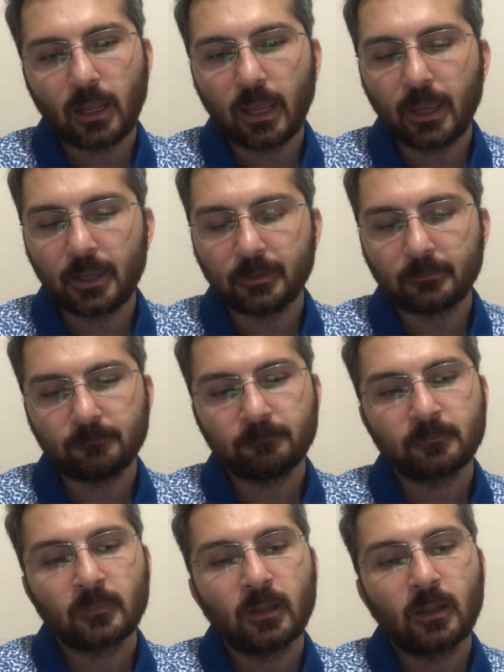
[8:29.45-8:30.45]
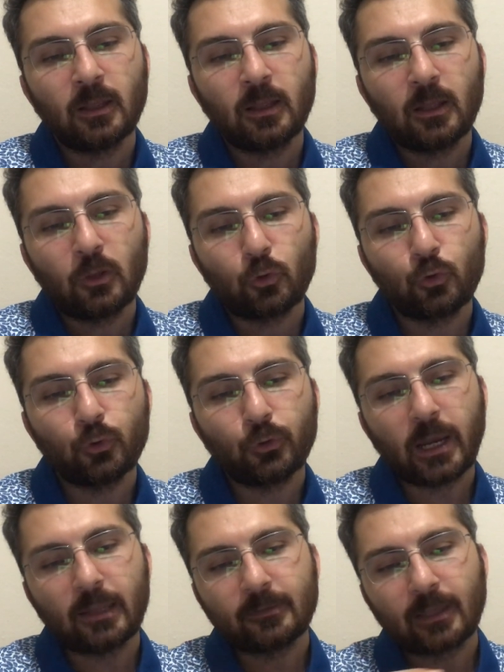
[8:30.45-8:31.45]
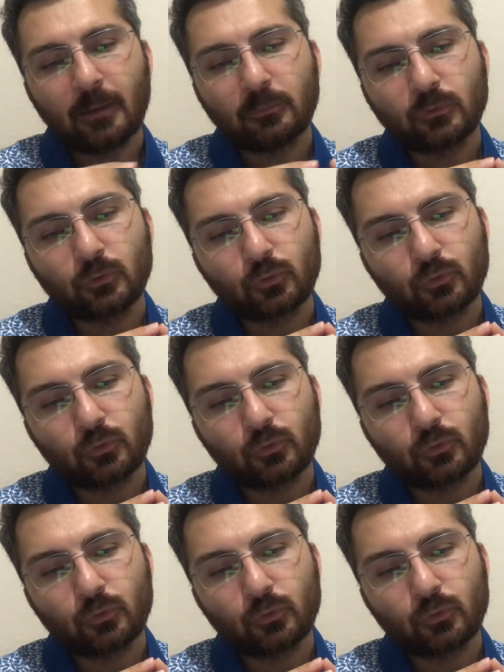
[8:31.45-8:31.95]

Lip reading: A, you attempt